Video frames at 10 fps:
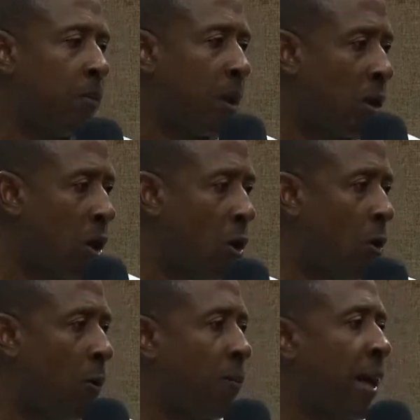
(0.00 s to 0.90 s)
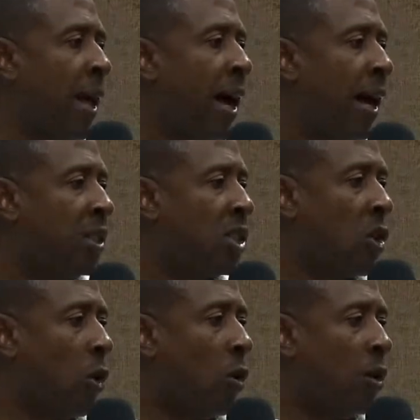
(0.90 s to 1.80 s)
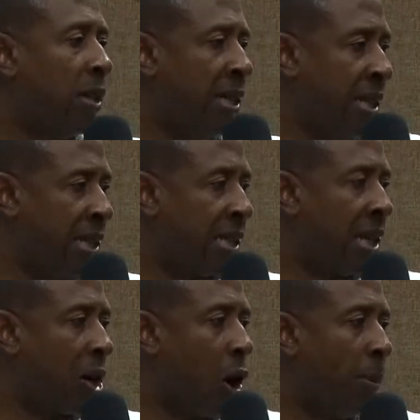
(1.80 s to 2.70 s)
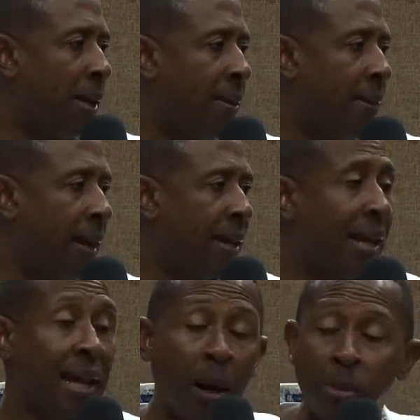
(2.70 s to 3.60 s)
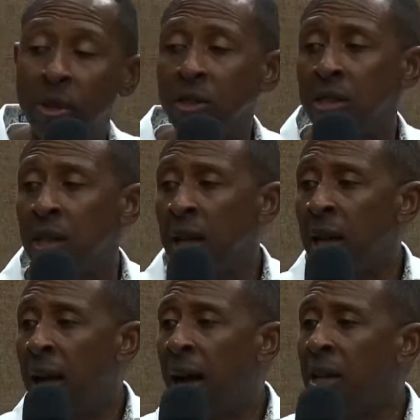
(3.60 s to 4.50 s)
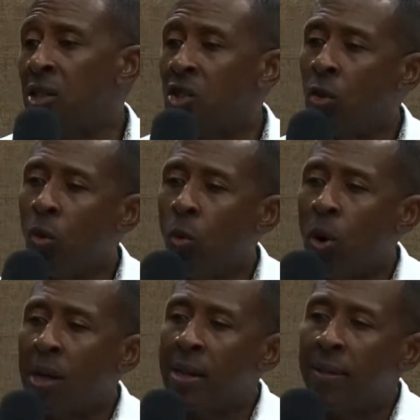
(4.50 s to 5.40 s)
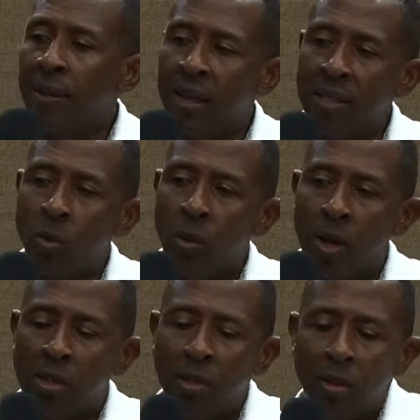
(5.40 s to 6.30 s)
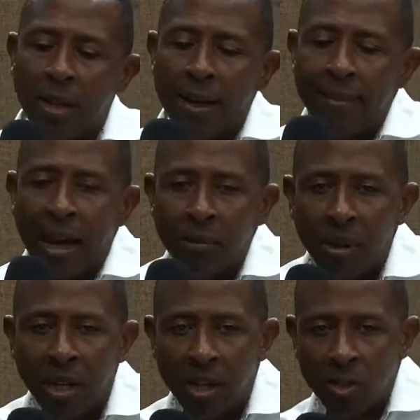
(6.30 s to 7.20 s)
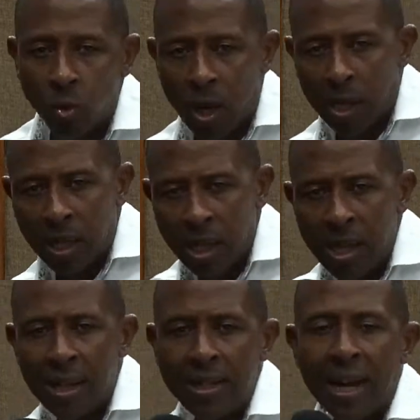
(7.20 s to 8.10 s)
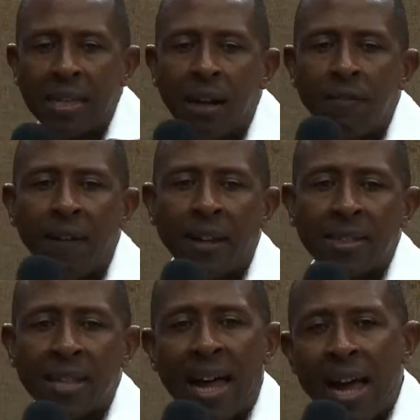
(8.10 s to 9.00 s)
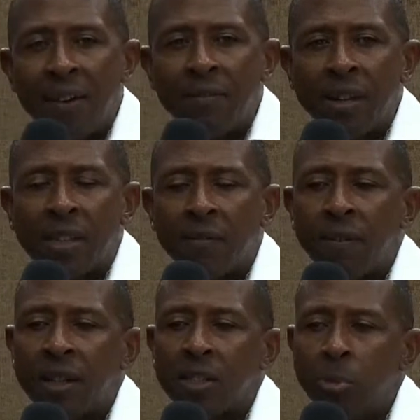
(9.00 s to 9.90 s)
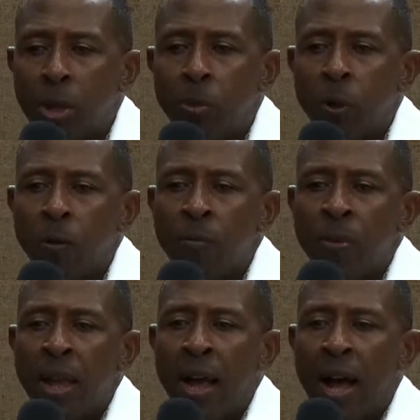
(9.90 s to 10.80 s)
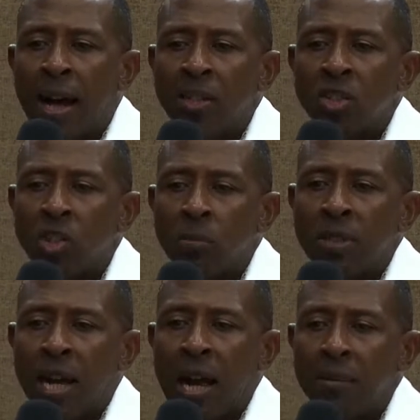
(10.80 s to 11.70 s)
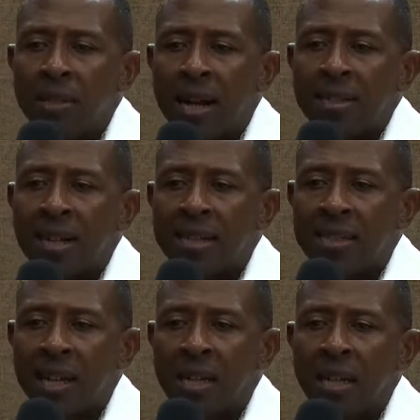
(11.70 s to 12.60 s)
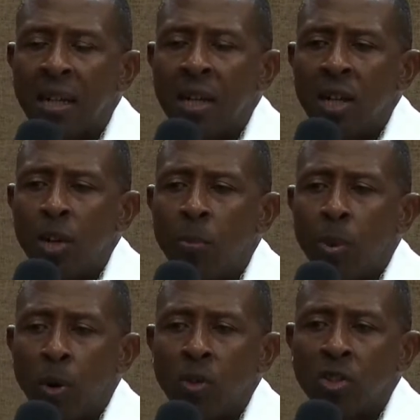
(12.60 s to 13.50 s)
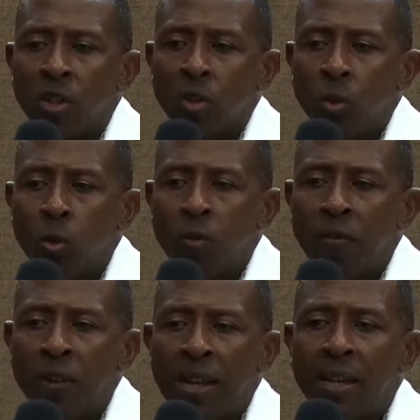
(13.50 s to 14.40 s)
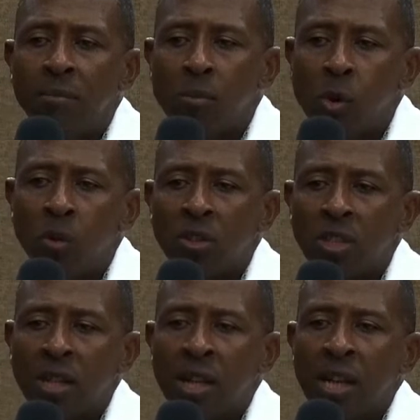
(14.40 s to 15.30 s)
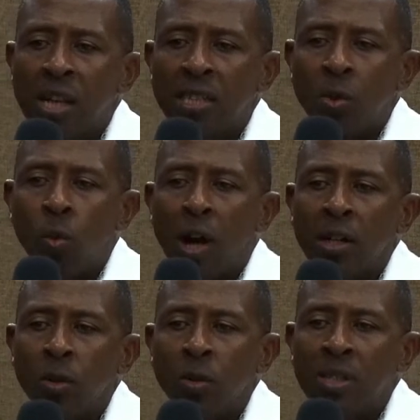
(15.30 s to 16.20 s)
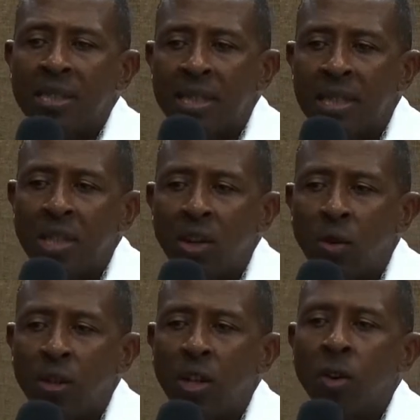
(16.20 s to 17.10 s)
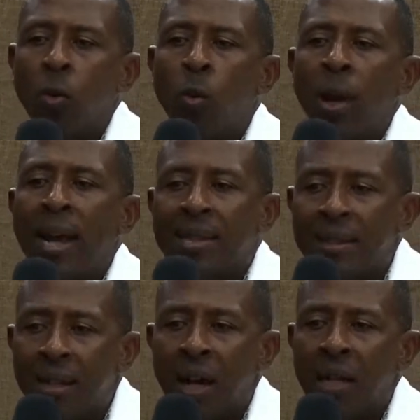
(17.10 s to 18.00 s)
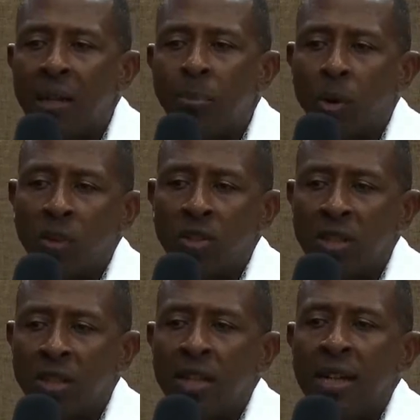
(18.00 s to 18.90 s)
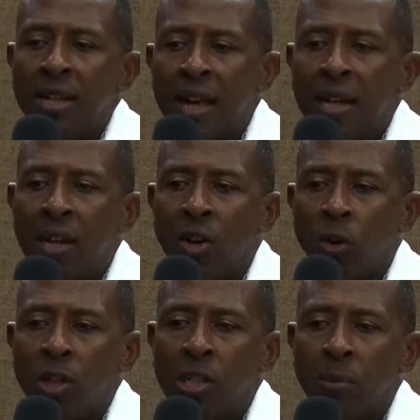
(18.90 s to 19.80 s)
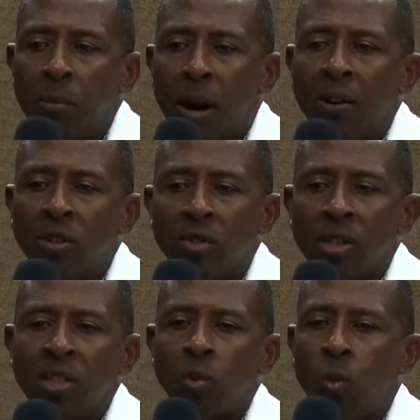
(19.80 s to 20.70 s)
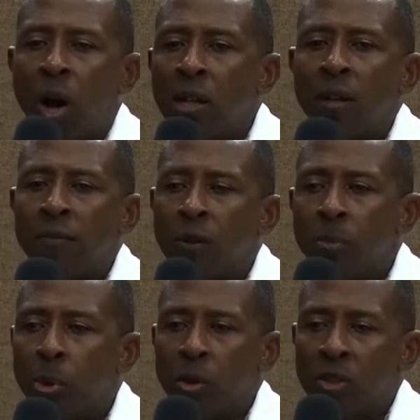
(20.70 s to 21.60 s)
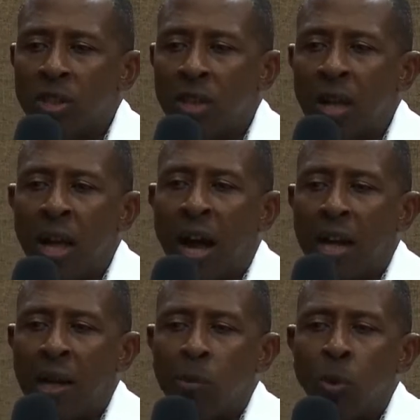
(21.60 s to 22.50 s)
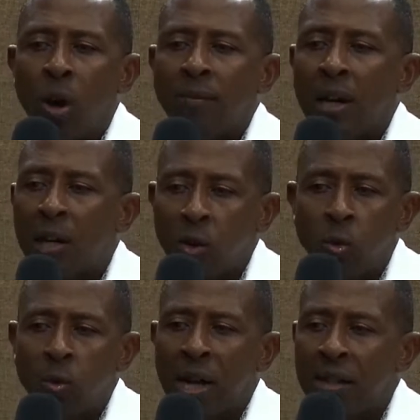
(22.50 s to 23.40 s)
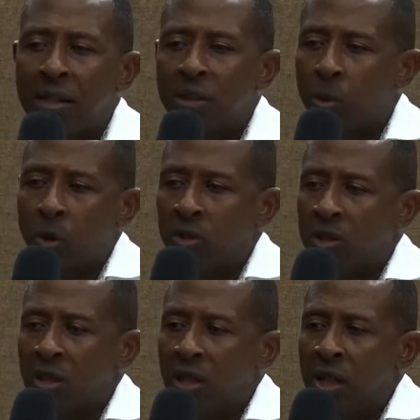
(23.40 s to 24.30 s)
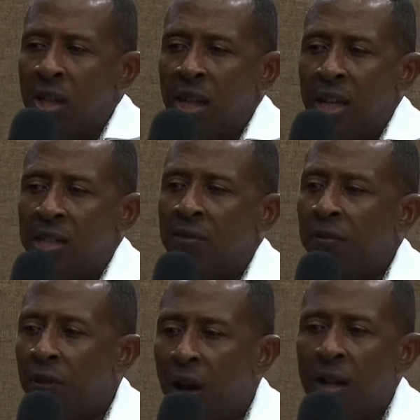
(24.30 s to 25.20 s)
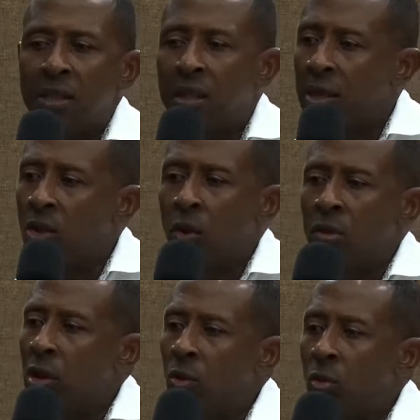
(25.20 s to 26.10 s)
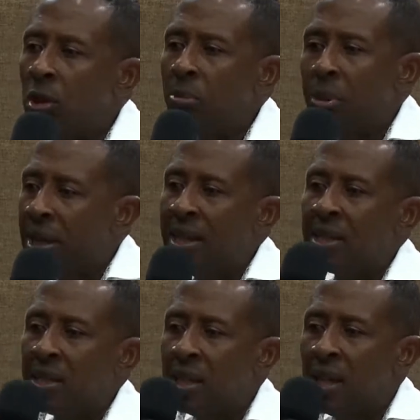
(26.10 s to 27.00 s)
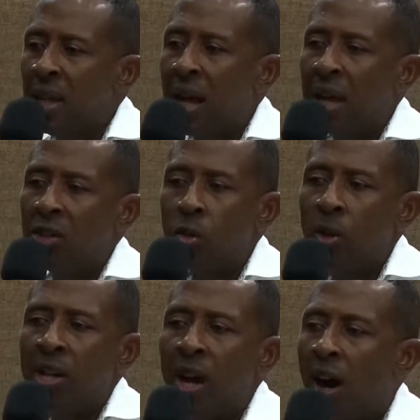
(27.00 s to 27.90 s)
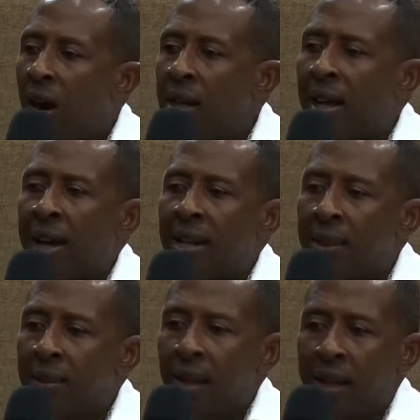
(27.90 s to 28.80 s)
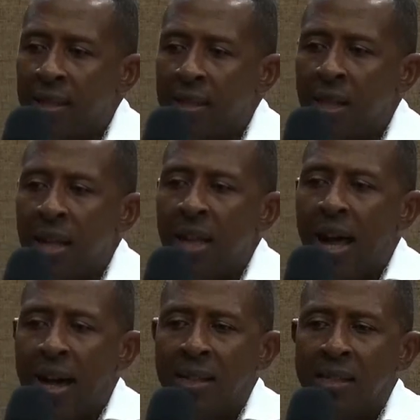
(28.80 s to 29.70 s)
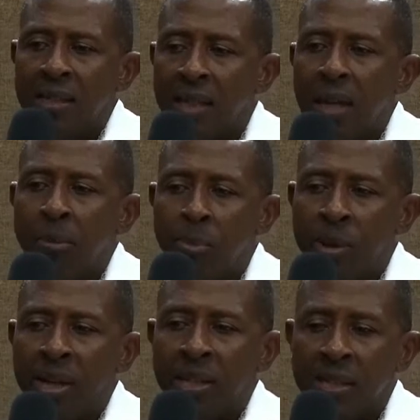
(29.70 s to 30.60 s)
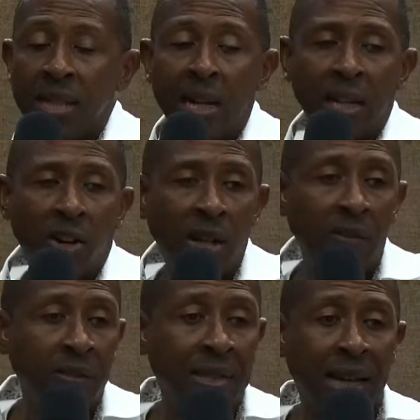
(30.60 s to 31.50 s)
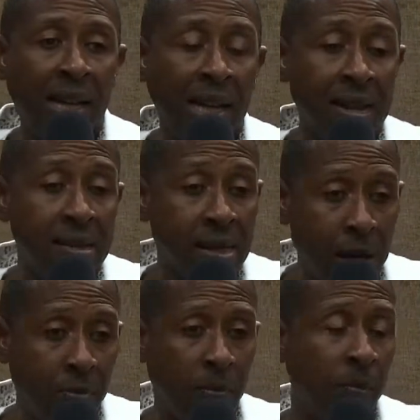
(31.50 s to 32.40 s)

No. And so this is a common thing that happens. And so one of the things we want to look at that, because one, that affects life, it affects people. And sometimes, as I said, the person who feel it most is the one who is sitting down there waiting on the person that they are going to be married to this wonderful person, and them don't have a clue that this person is flaunting down the whole place and doing all kind of things at the same place that they are even taking them.